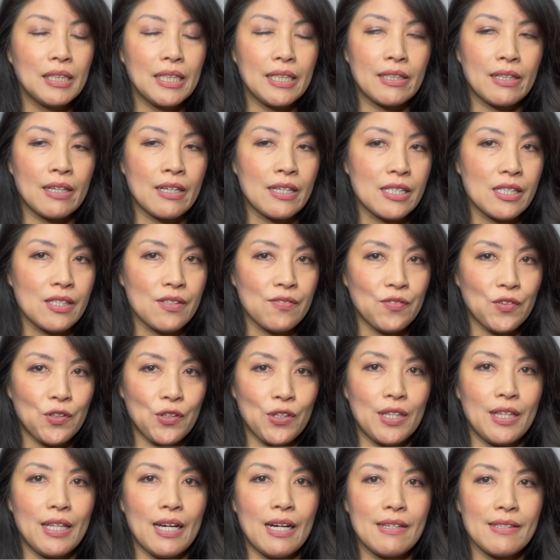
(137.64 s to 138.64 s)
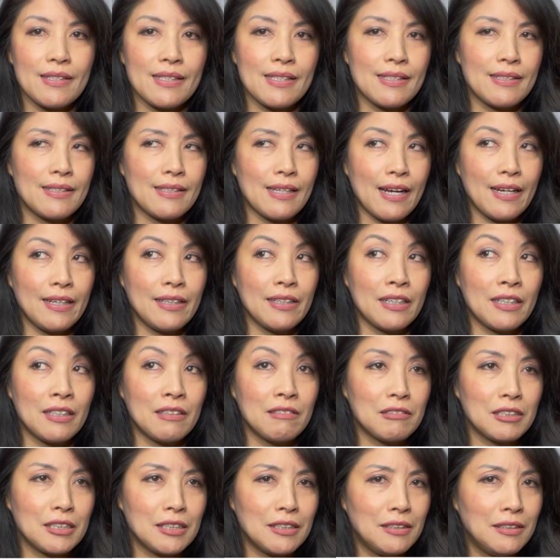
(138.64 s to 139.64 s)
costs
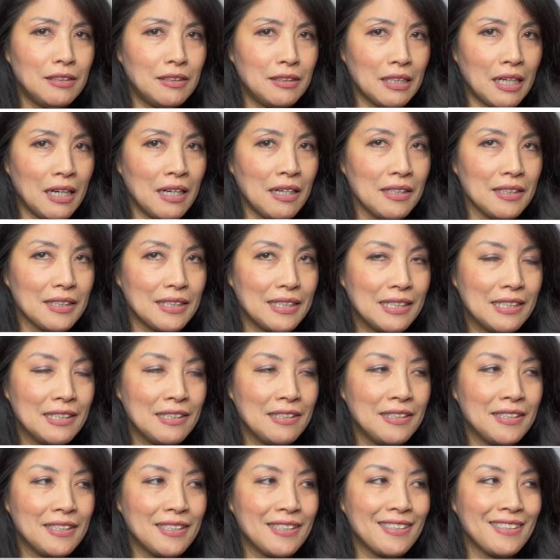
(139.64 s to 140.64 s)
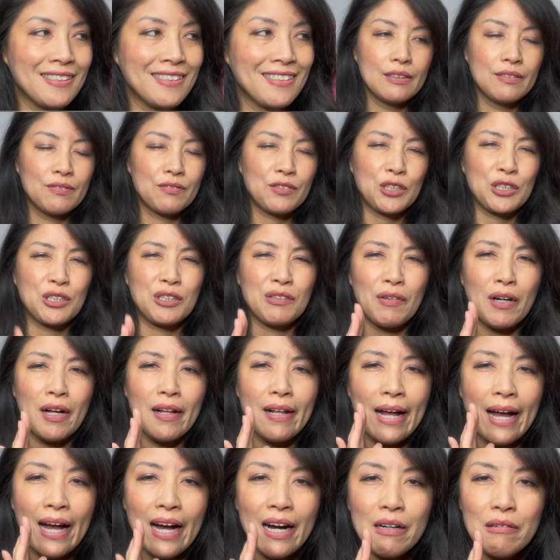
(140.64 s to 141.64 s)
$4,900. First of all,
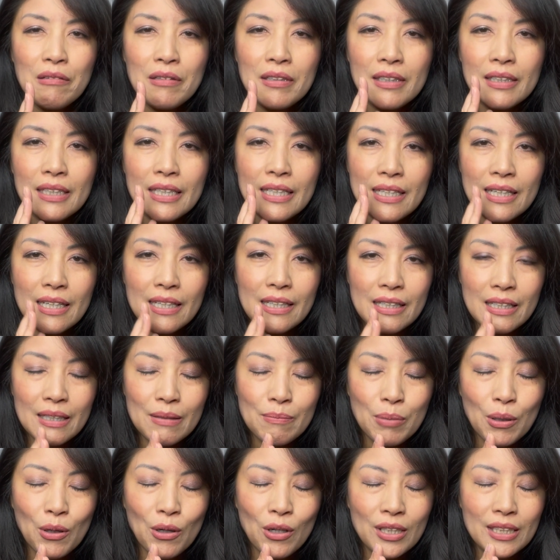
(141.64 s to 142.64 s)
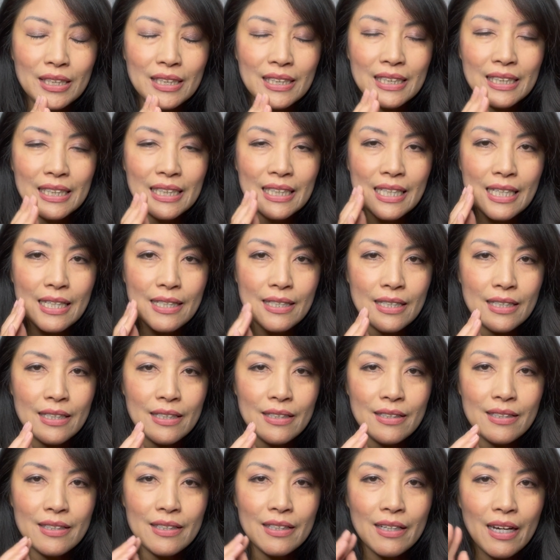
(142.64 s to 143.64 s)
how important is
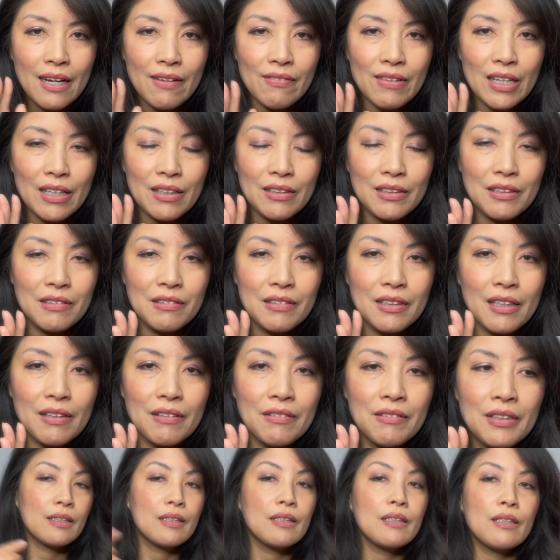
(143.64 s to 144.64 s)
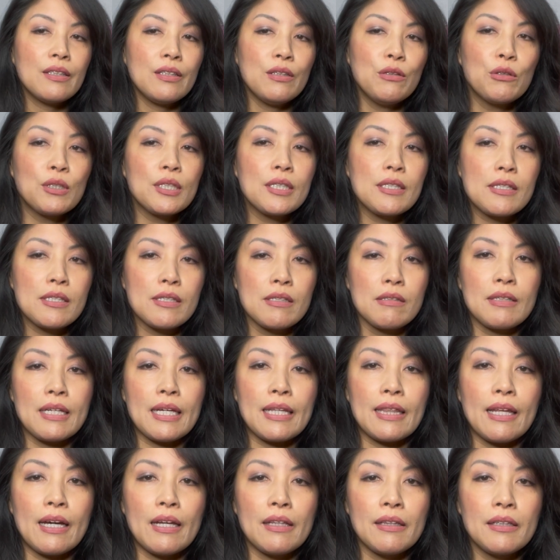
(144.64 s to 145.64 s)
it to have that logo? You can still
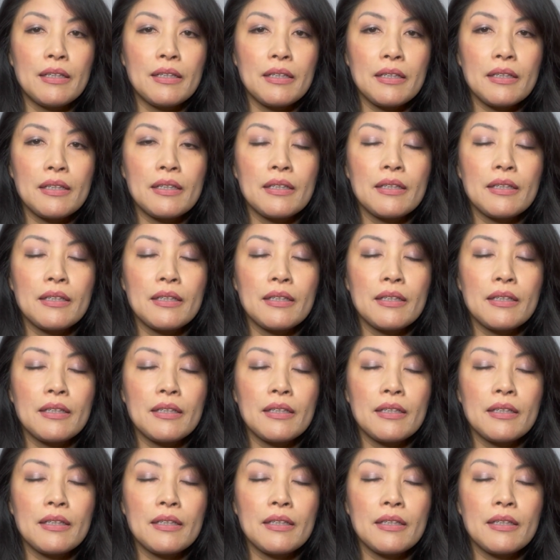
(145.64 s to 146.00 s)
get that look.